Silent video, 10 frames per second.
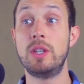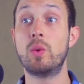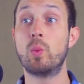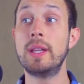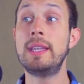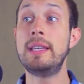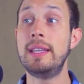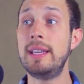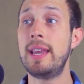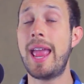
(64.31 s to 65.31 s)
Do you really
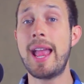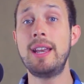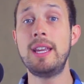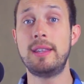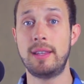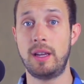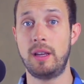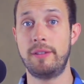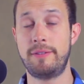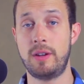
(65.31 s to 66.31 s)
need
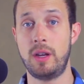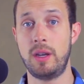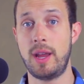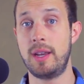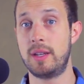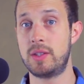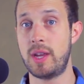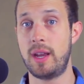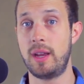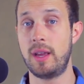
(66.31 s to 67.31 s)
anything fun and
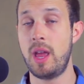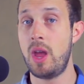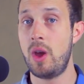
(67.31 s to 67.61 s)
exciting?